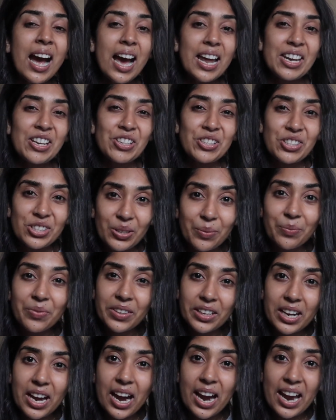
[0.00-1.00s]
and it's
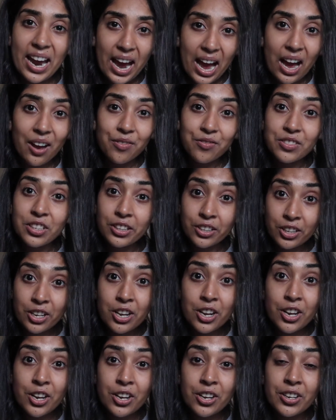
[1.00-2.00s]
something that I have to
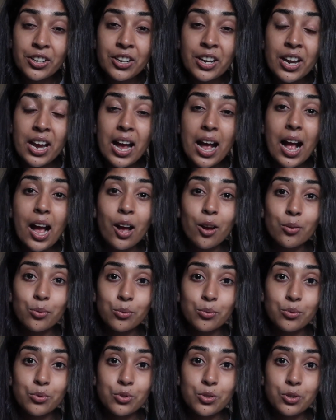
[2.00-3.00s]
learn
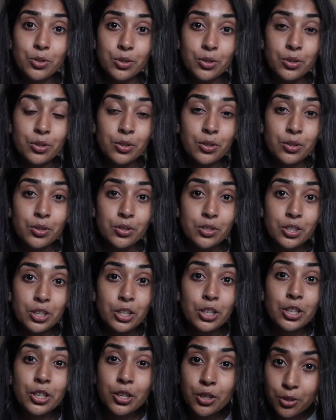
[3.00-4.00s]
how to
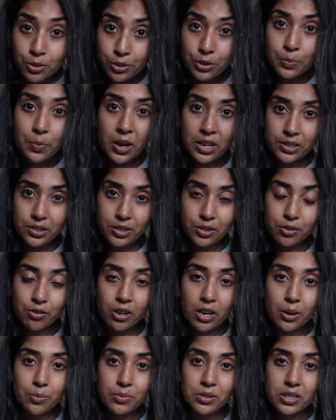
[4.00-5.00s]
use my
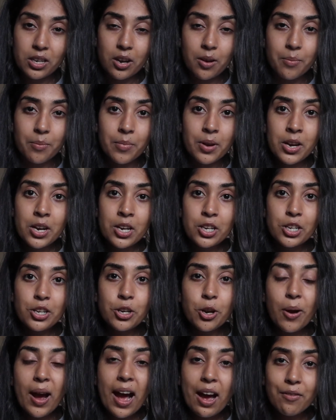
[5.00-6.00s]
script. You
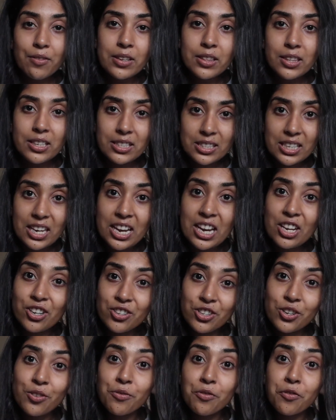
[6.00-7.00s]
know, having this hair
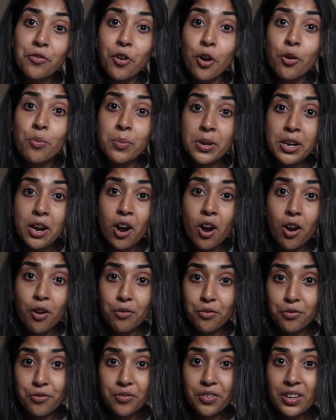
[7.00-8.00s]
shouldn't throw me
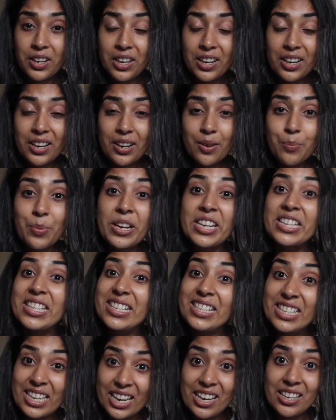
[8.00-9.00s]
off, but
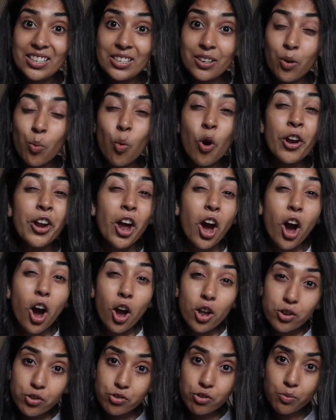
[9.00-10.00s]
it did
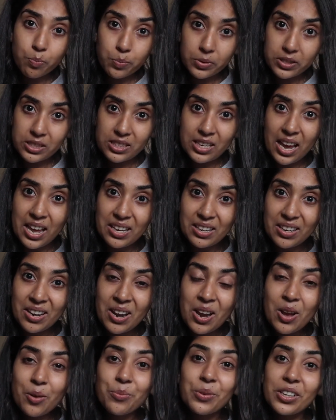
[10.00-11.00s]
100%,
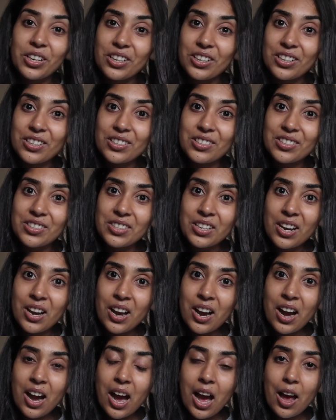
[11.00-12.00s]
because
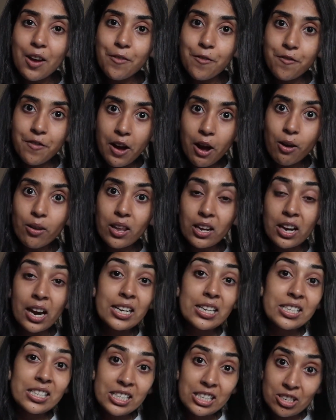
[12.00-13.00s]
I felt like
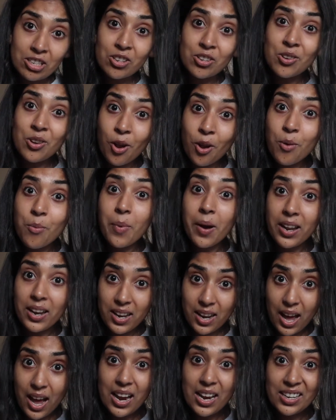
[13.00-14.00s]
I didn't know my
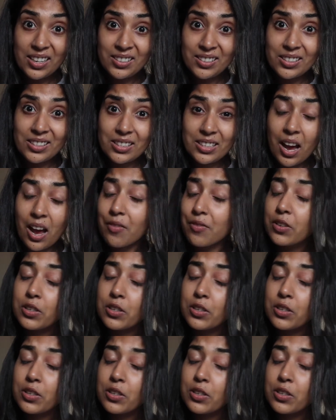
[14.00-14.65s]
lines